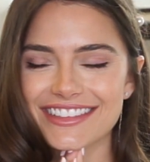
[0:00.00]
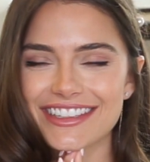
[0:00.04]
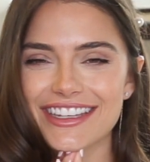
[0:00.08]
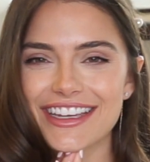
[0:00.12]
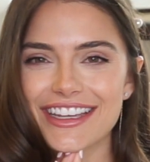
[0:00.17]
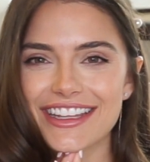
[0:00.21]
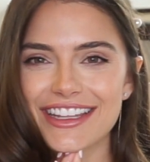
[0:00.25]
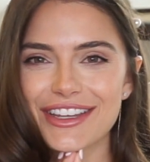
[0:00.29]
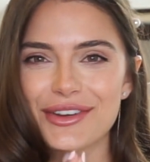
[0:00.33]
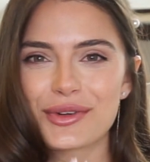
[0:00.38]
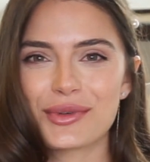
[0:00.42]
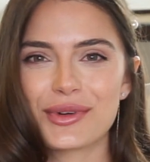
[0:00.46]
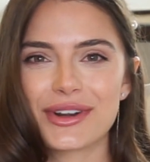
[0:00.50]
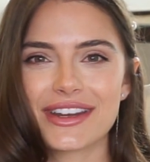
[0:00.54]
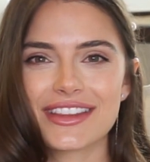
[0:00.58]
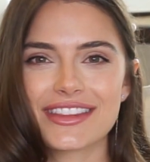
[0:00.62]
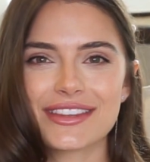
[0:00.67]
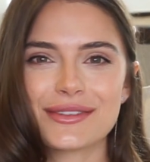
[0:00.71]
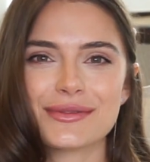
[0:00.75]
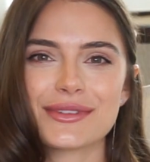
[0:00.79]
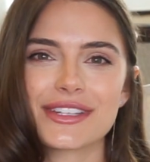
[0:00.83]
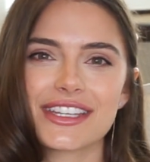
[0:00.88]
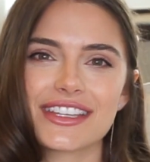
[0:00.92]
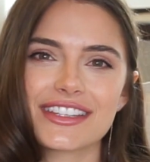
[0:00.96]
I like wanted
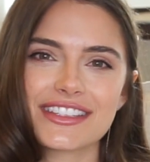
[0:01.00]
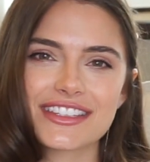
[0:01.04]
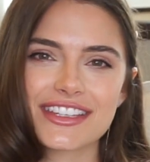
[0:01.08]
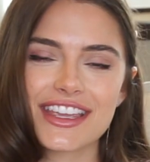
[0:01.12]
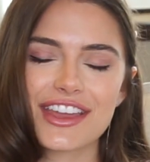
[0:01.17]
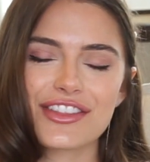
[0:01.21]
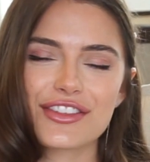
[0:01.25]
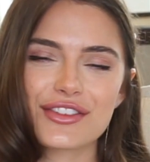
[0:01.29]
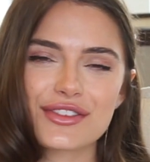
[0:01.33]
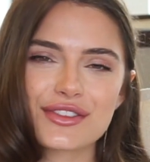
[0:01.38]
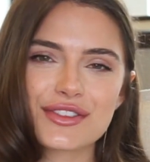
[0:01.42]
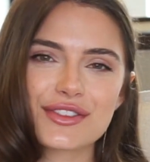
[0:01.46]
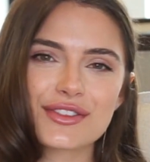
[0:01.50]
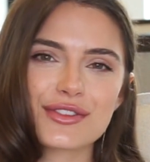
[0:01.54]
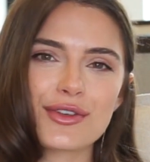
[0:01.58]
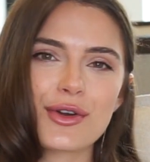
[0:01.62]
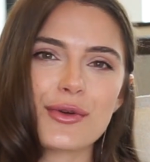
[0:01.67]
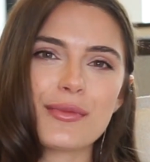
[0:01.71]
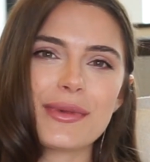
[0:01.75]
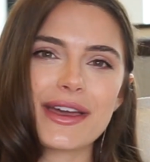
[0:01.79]
them to get together so